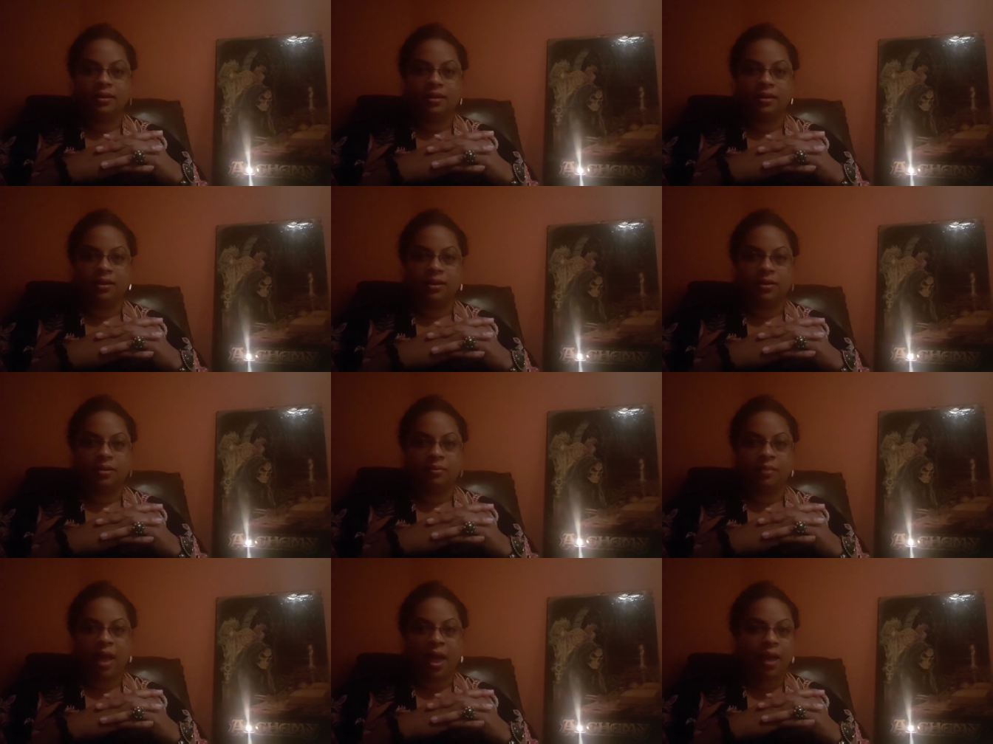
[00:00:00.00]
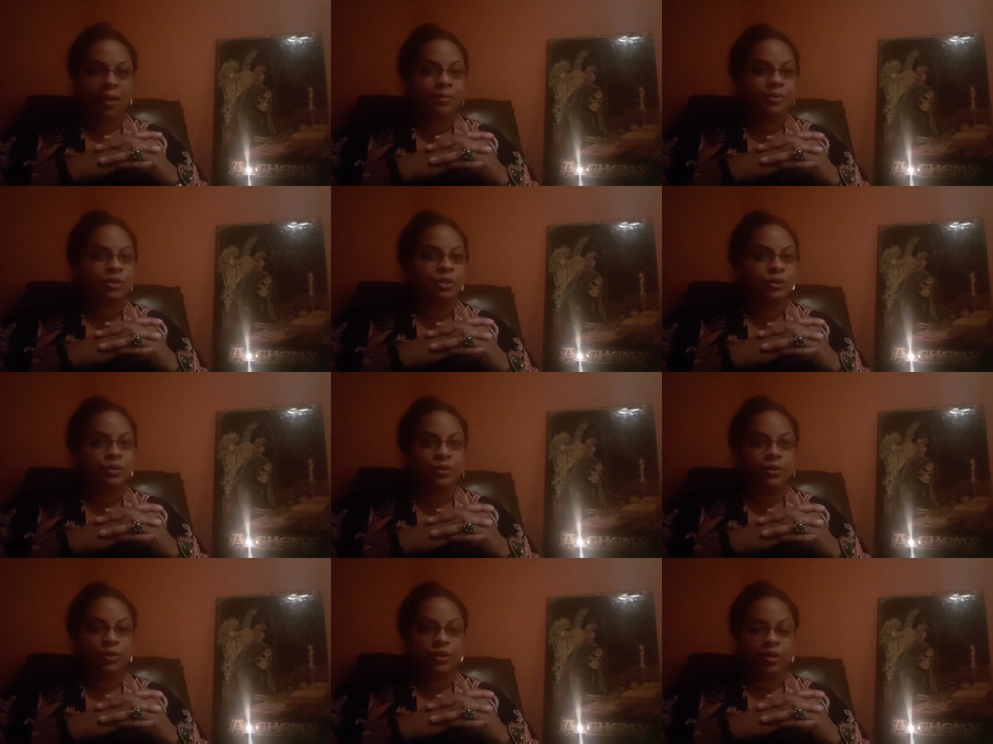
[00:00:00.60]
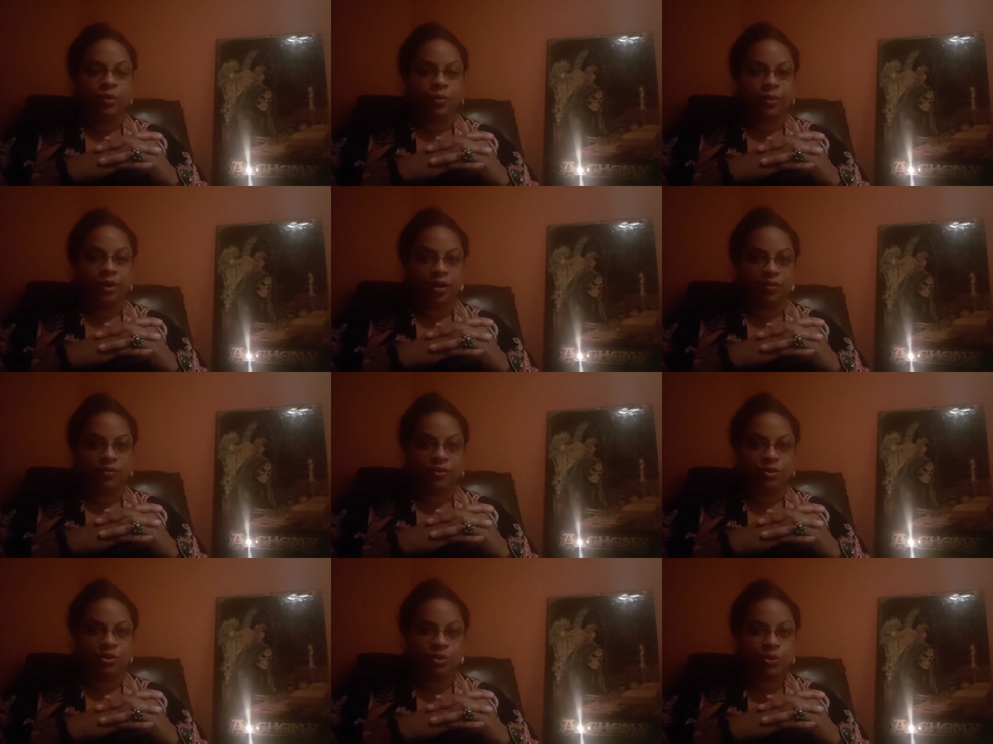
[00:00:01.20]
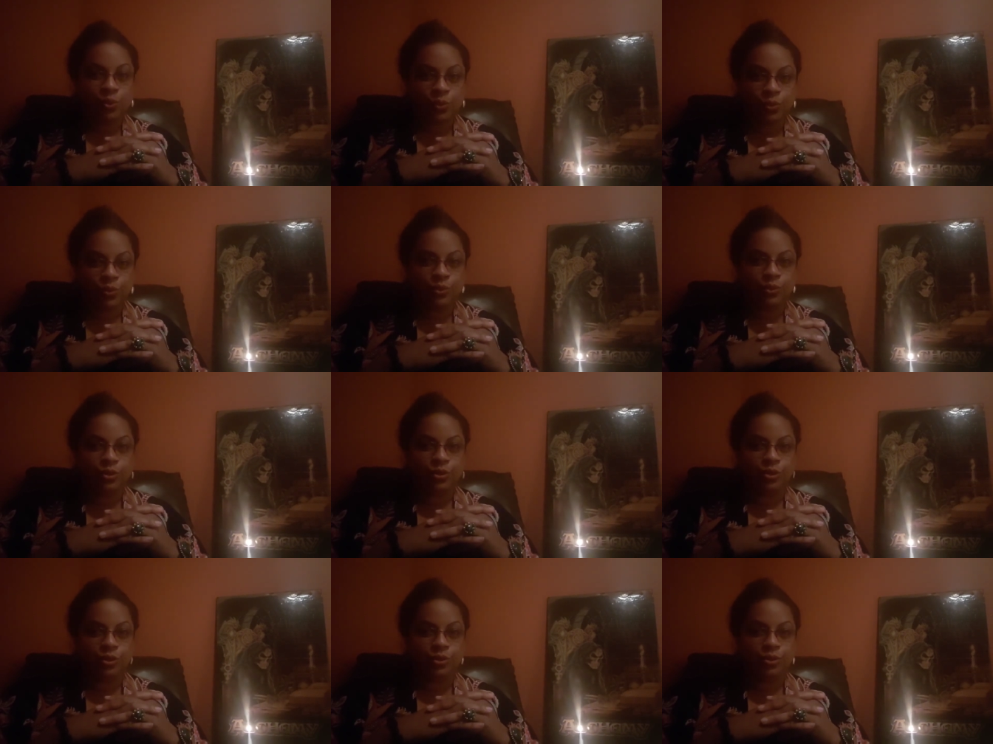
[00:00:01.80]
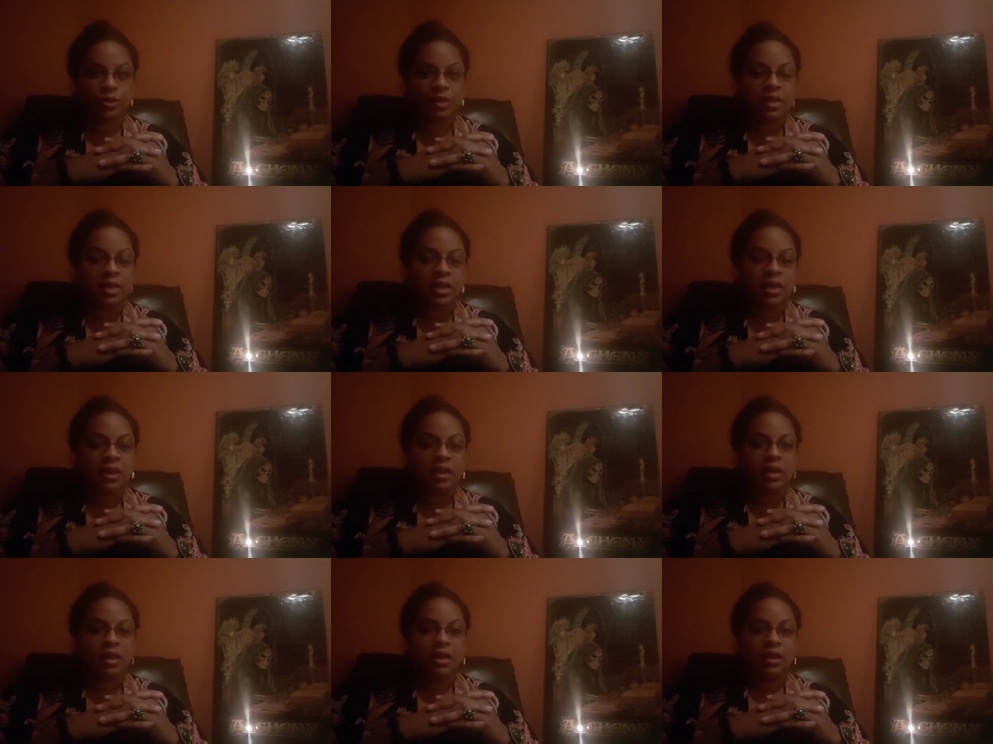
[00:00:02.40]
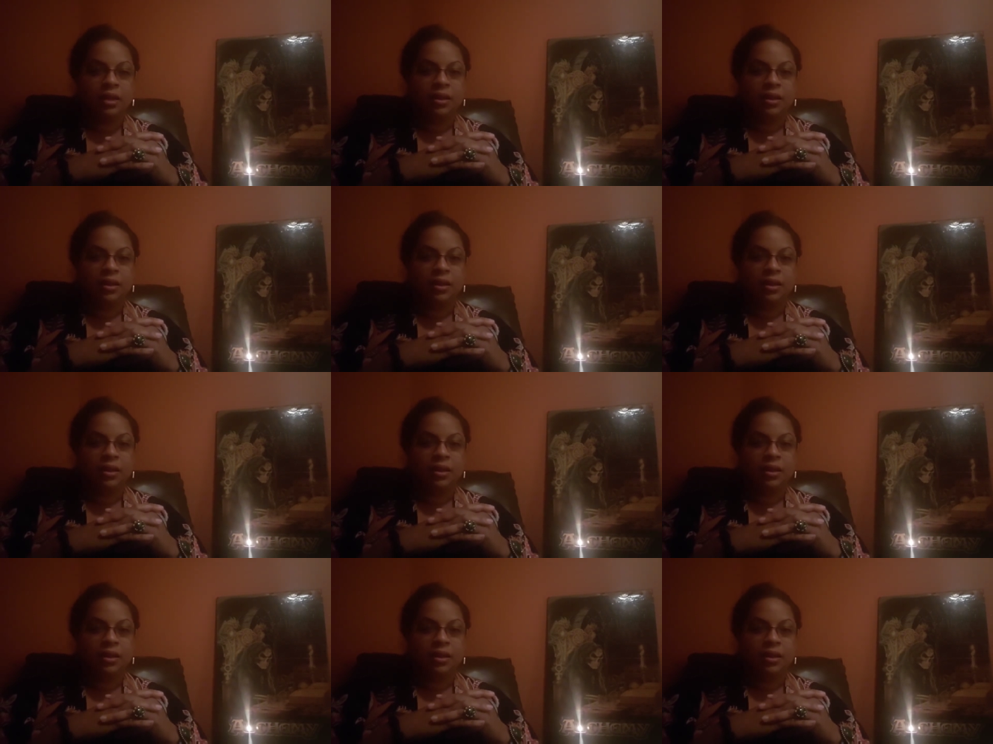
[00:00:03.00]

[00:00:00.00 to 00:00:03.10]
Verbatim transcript: Um, absolutely. Whatever tools you need.